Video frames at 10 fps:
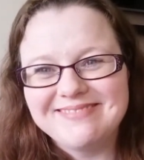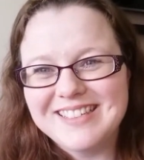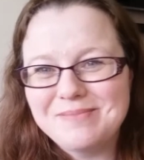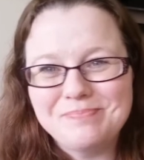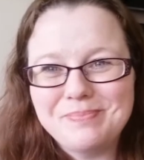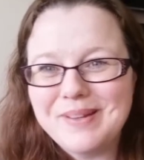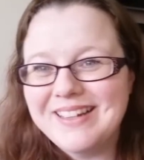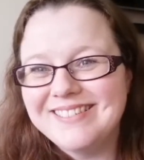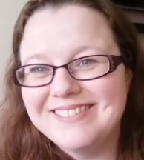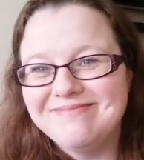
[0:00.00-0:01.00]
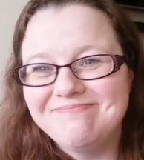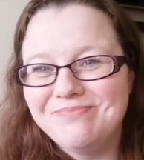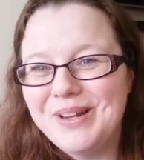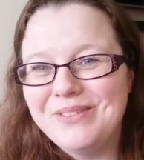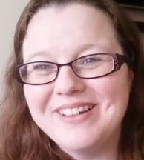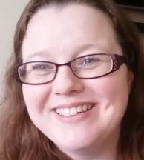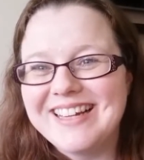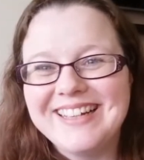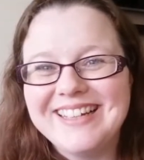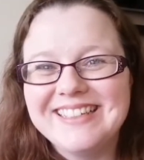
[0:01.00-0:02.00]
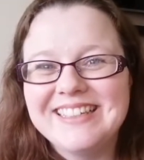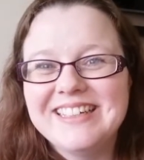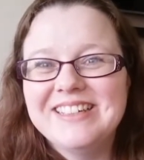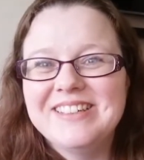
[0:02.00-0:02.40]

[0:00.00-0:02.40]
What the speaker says: spinning, weaving, dyeing.